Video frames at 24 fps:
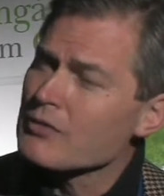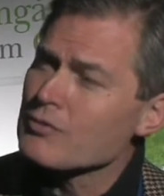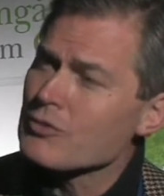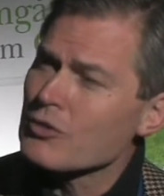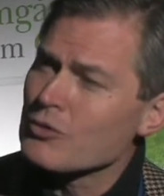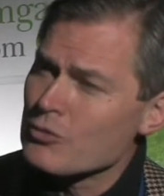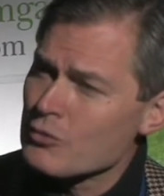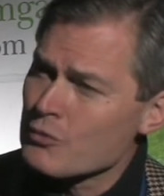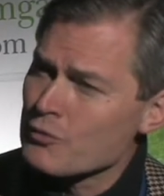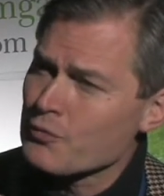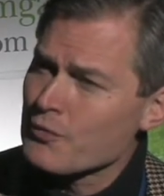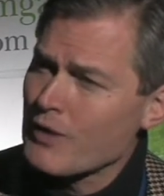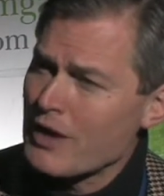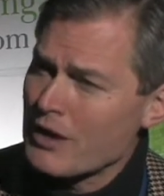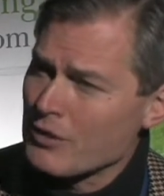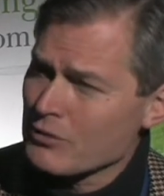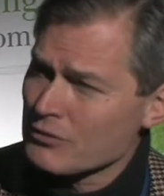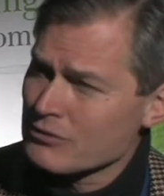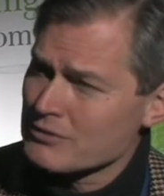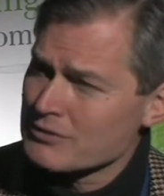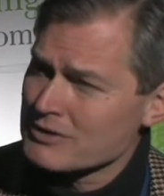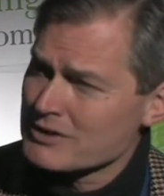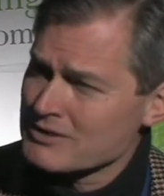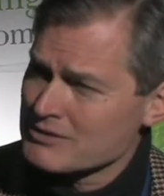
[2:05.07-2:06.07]
of the
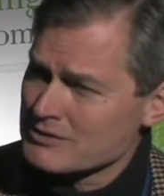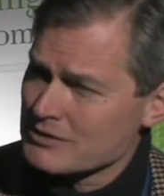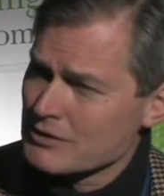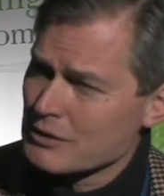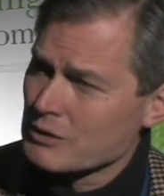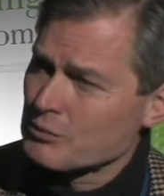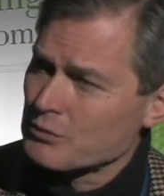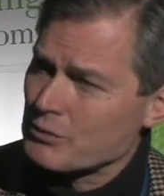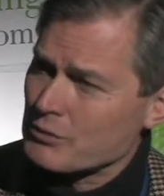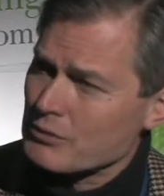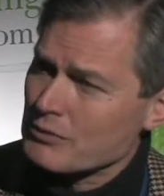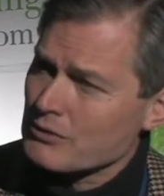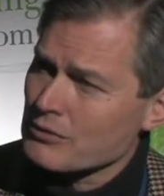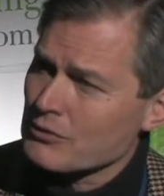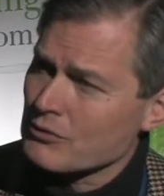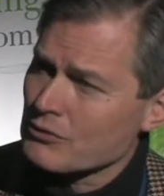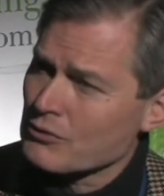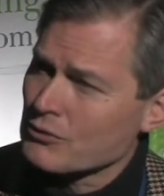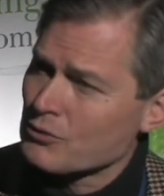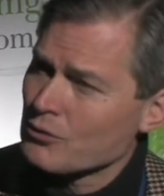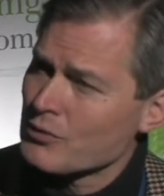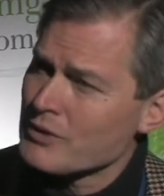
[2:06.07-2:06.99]
2,000 examples,